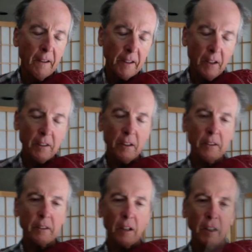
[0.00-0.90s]
Now
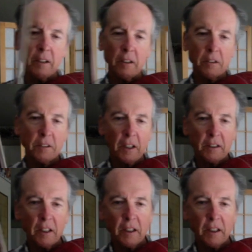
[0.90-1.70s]
another technique